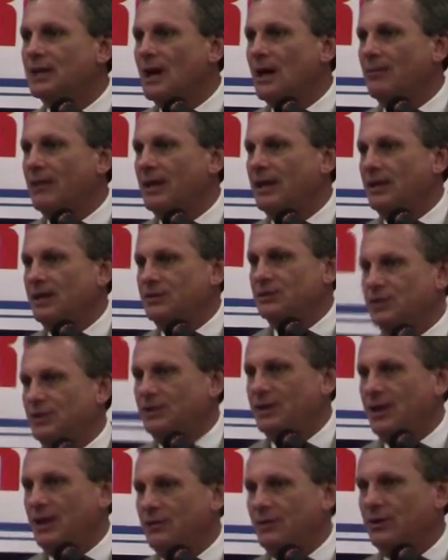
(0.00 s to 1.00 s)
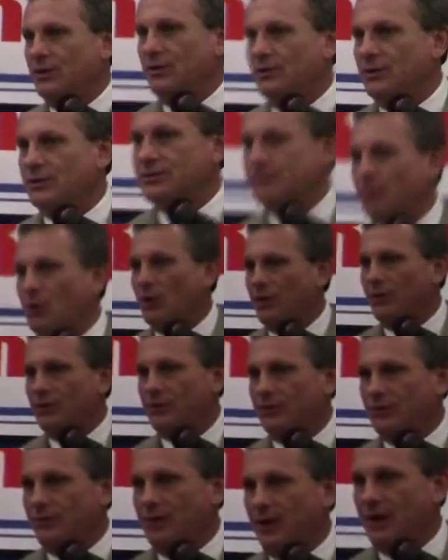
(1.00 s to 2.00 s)
economic engine down here in this part
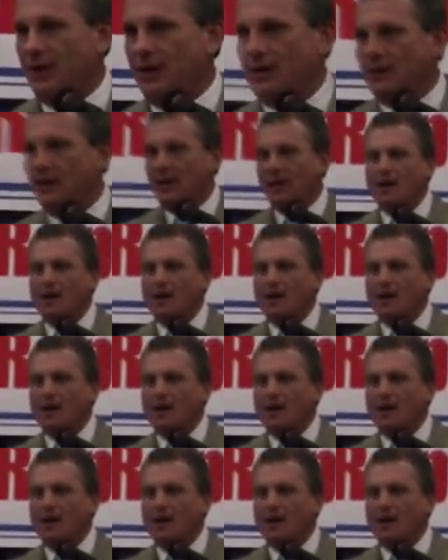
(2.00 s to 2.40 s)
of the state